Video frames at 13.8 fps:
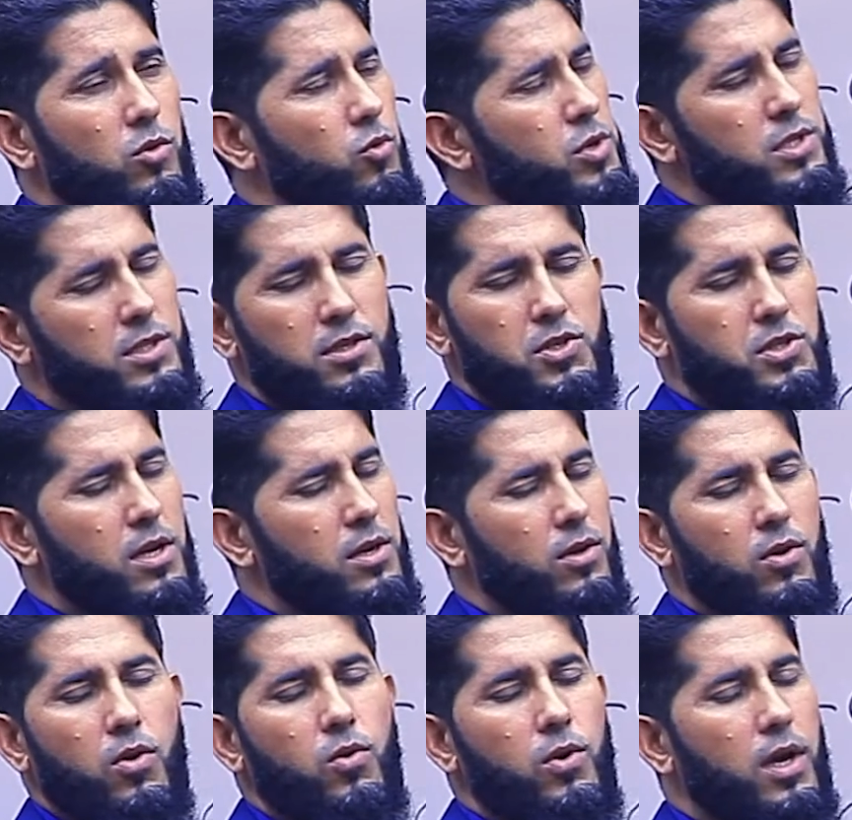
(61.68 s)
research on
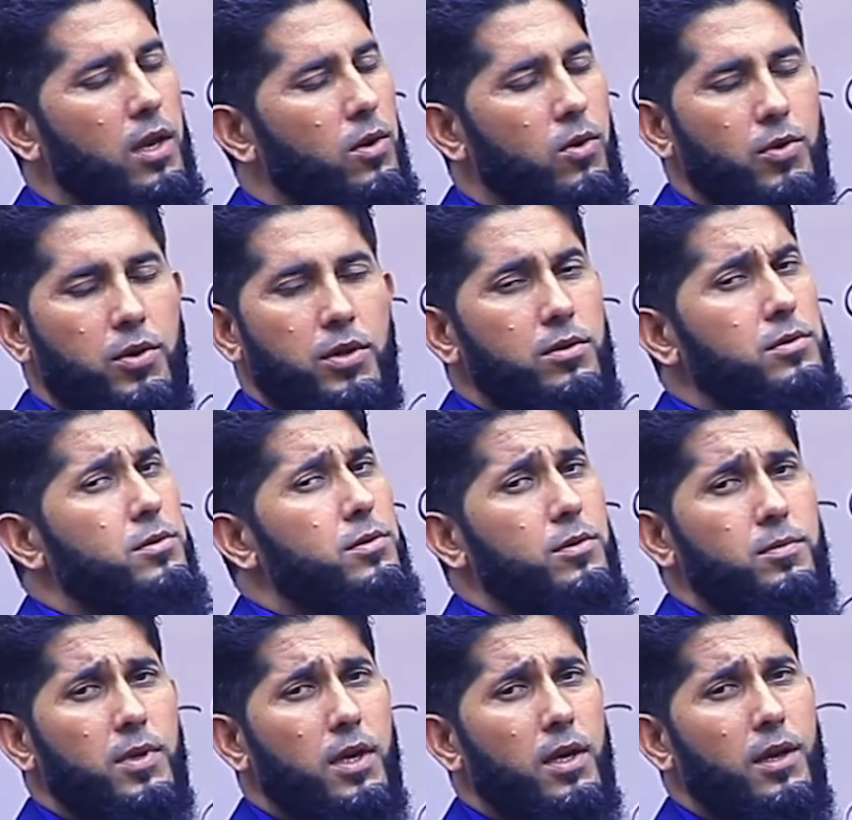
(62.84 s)
Google or
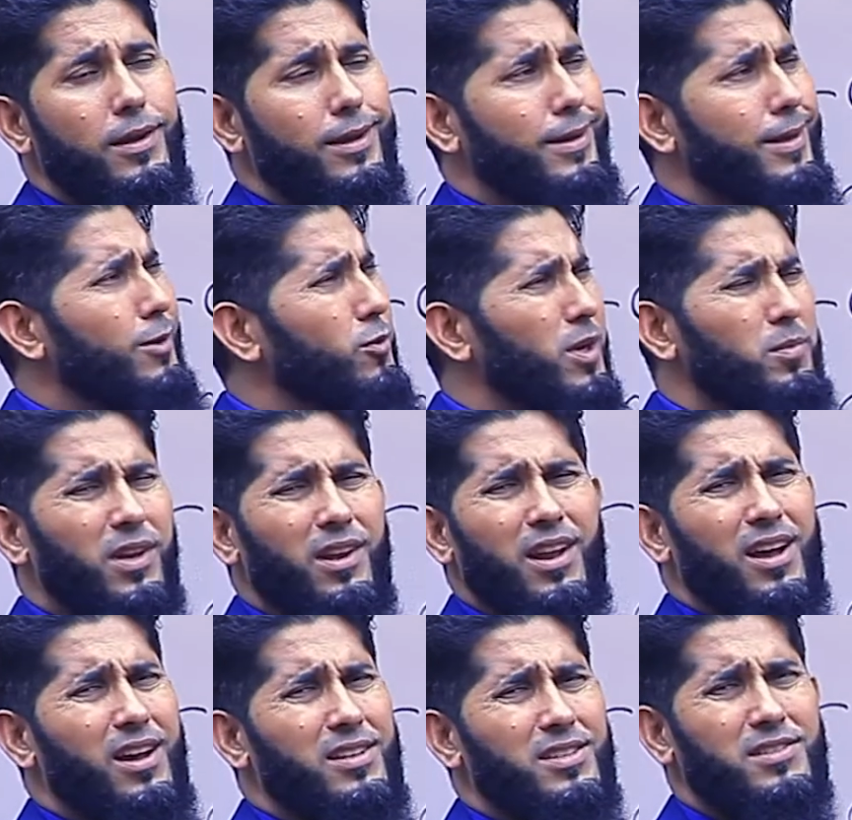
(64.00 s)
YouTube, you will be
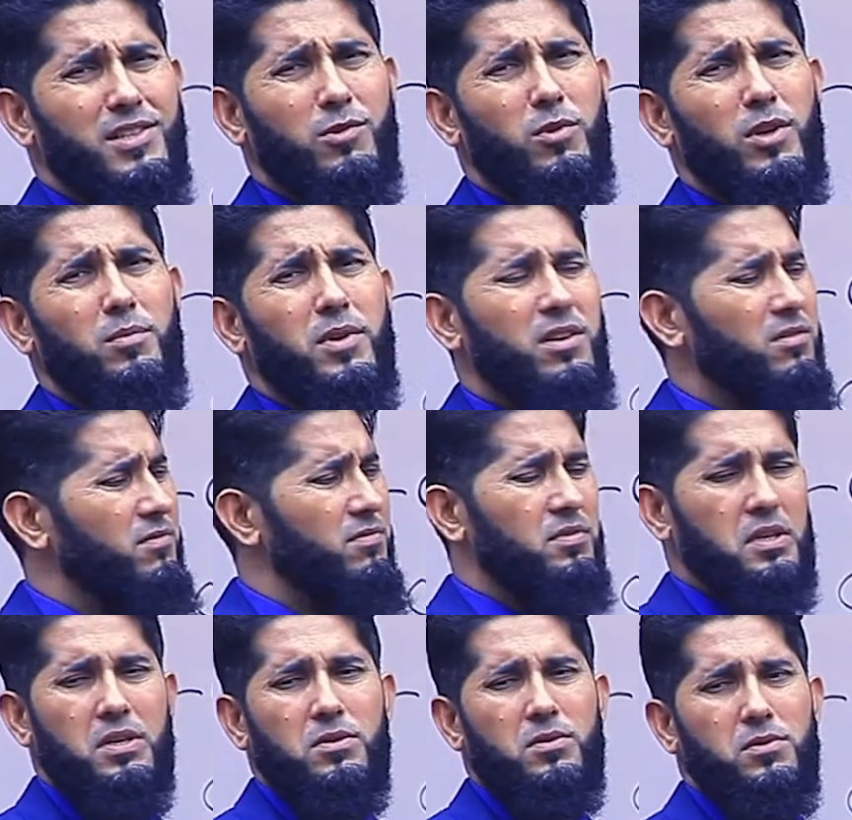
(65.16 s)
lost, you will be
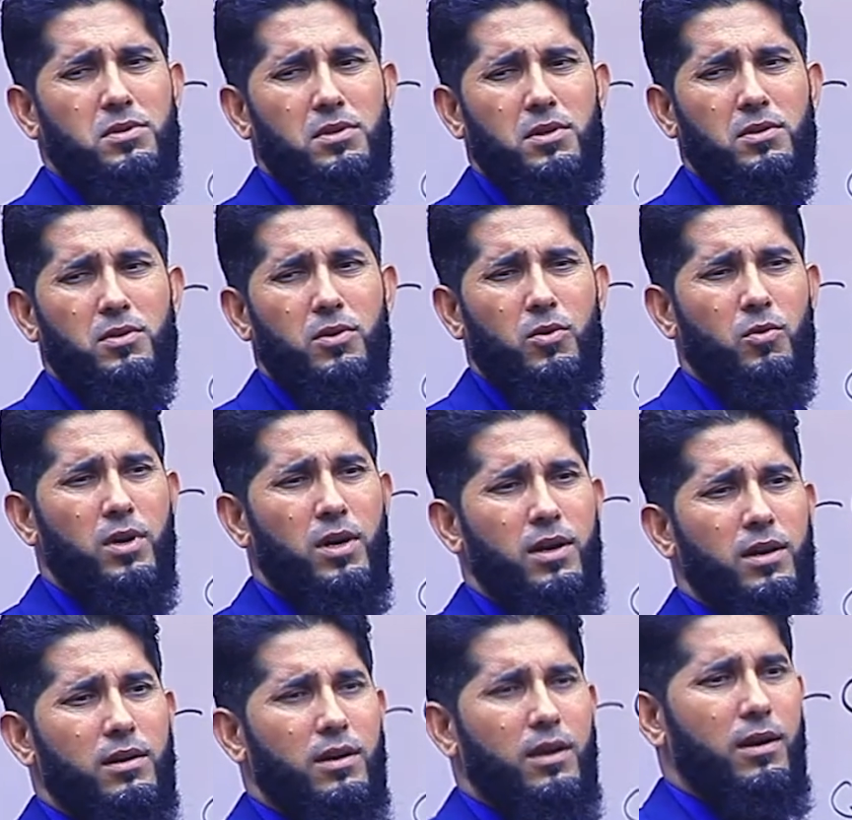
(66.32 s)
confused, you know
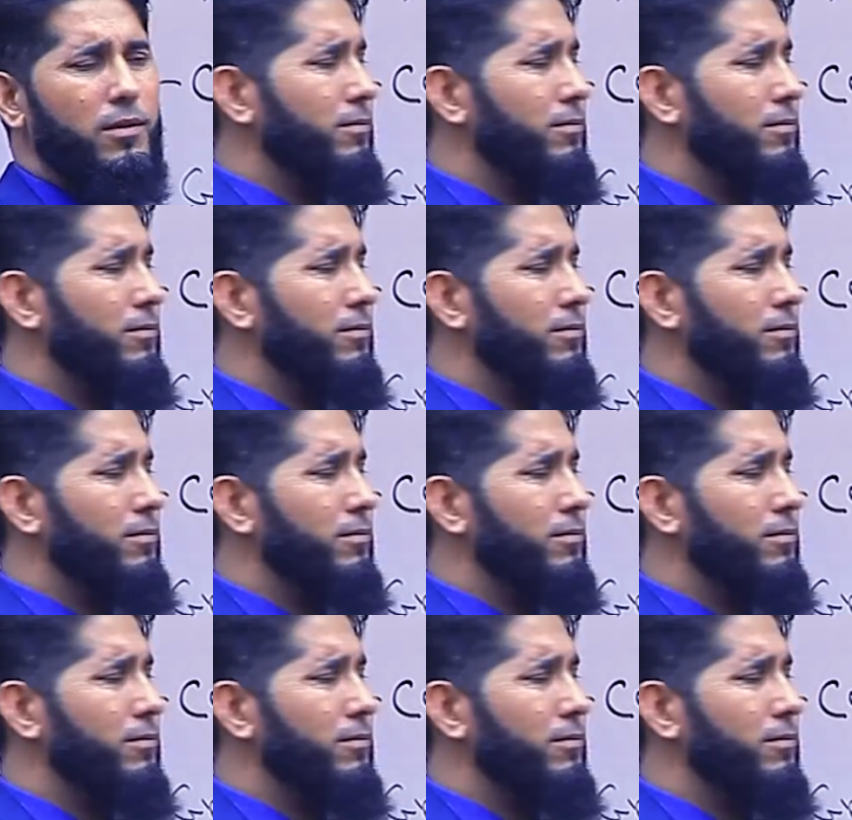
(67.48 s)
what